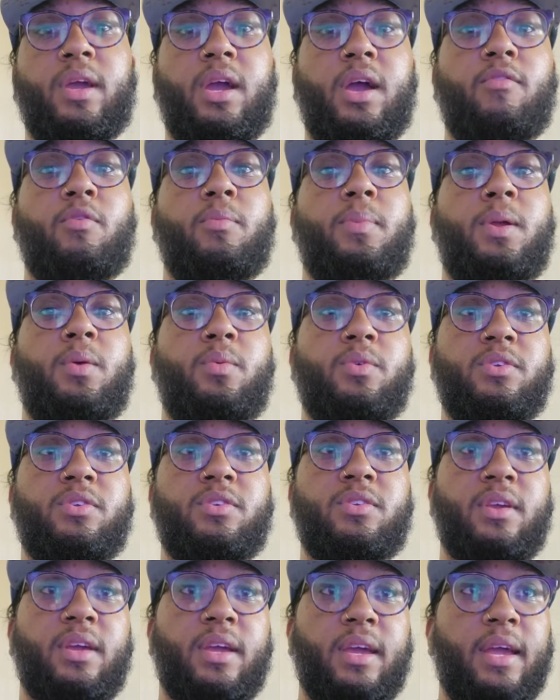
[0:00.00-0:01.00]
Cover B
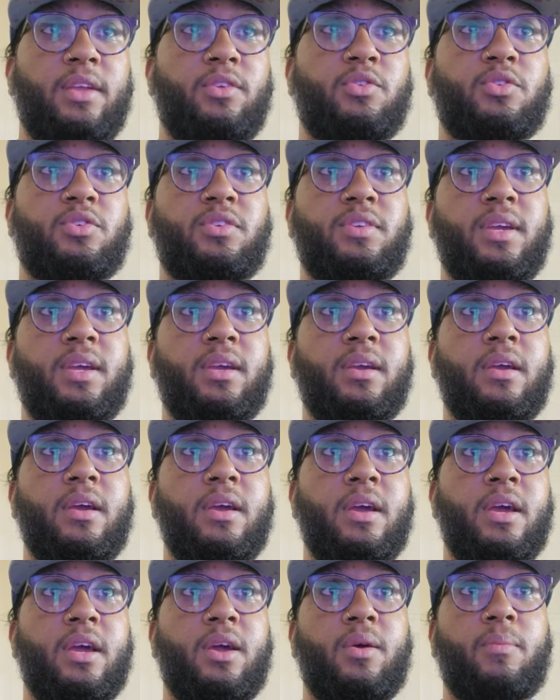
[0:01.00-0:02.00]
was interesting,
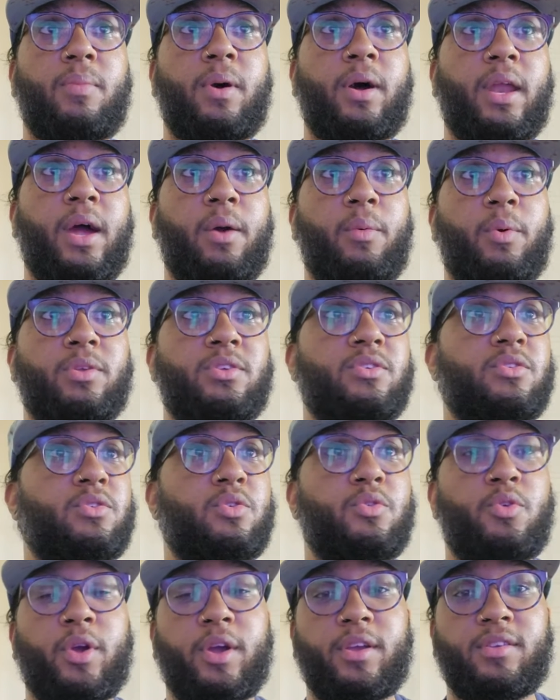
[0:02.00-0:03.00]
but I wasn't
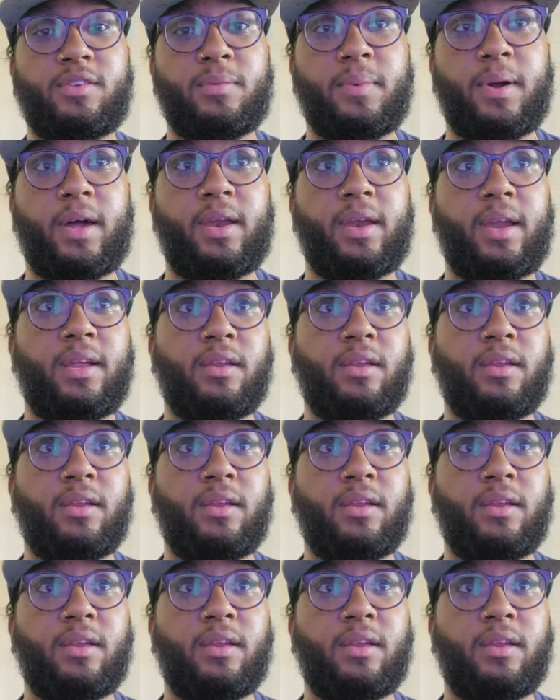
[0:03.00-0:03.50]
too crazy about it.